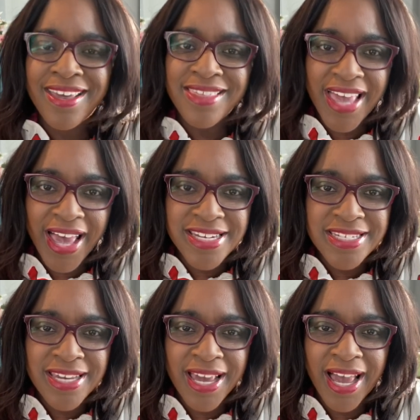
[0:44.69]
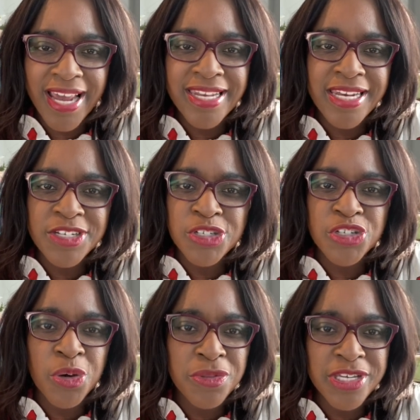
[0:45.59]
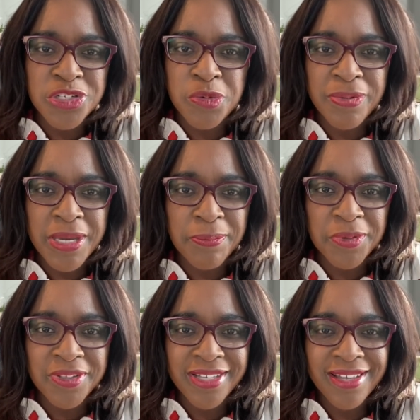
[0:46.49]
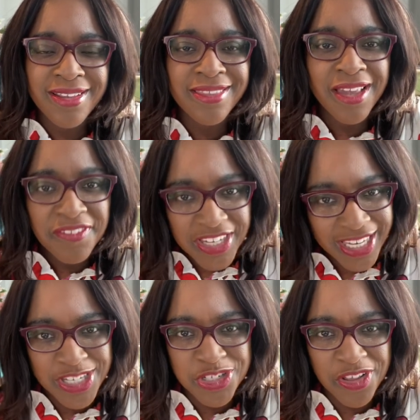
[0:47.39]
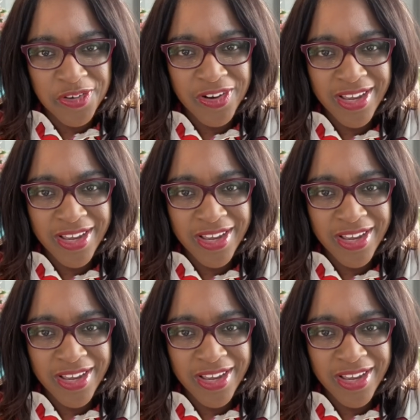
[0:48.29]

that I needed to show these two people loving each other.